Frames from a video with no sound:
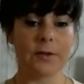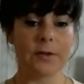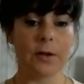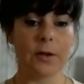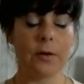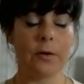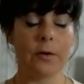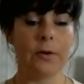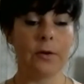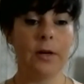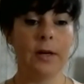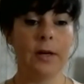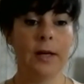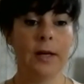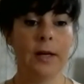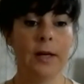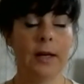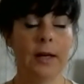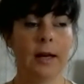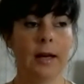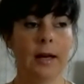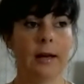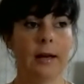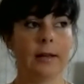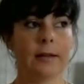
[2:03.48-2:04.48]
So
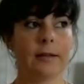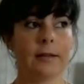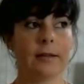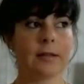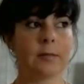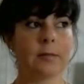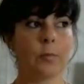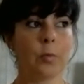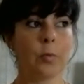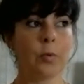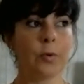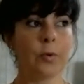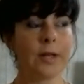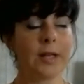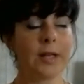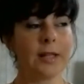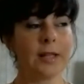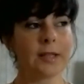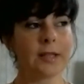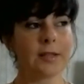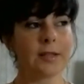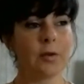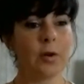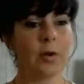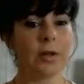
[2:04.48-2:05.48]
this morning
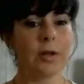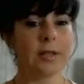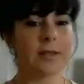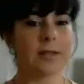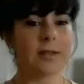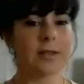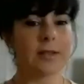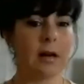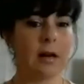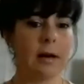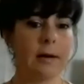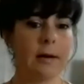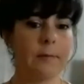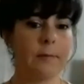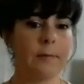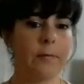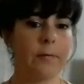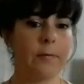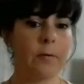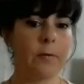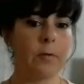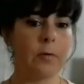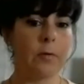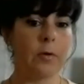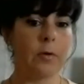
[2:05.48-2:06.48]
is not a time
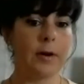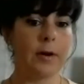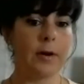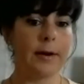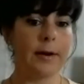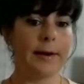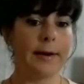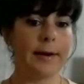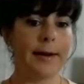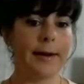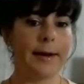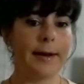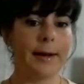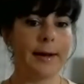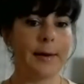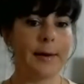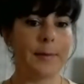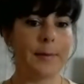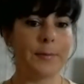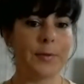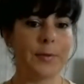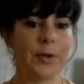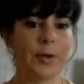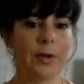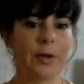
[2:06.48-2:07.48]
for,
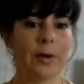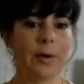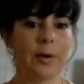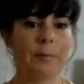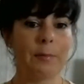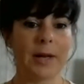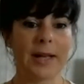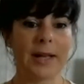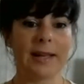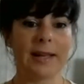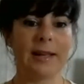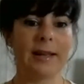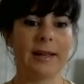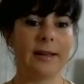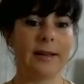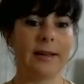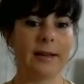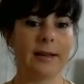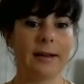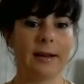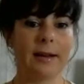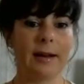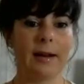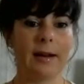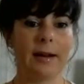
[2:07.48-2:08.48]

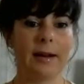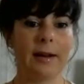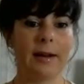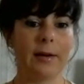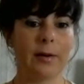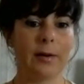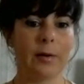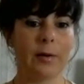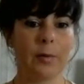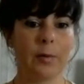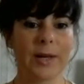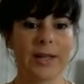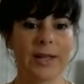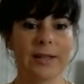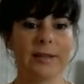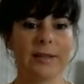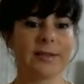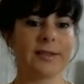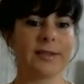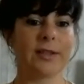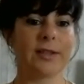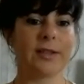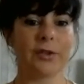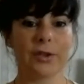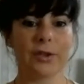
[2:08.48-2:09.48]
making quick
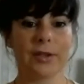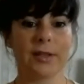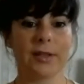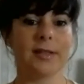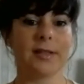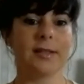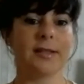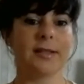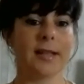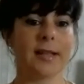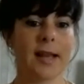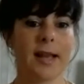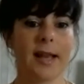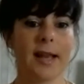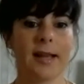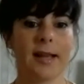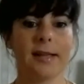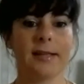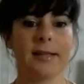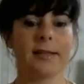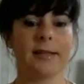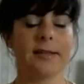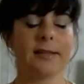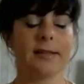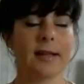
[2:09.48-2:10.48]
decisions,
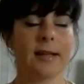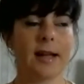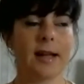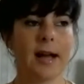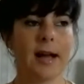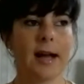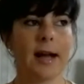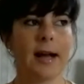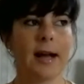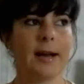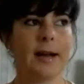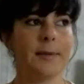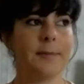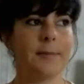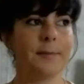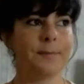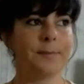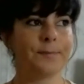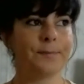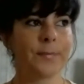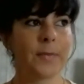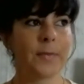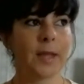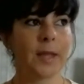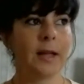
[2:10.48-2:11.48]
and
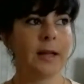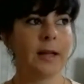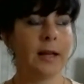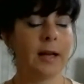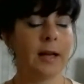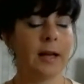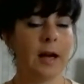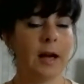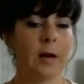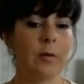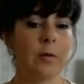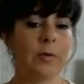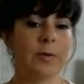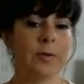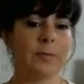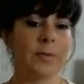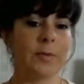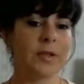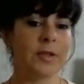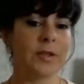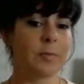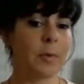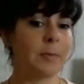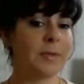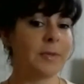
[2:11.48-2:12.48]
I would
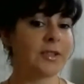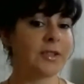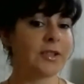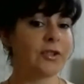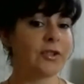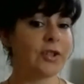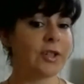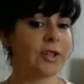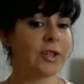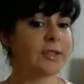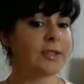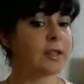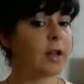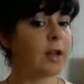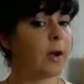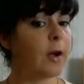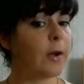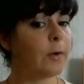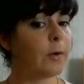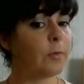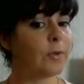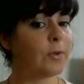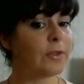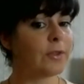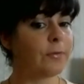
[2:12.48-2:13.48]
most probably suggest
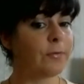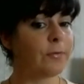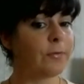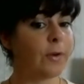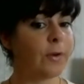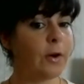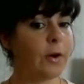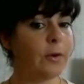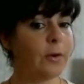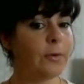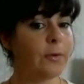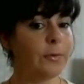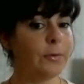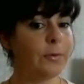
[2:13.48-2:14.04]
going with the flow.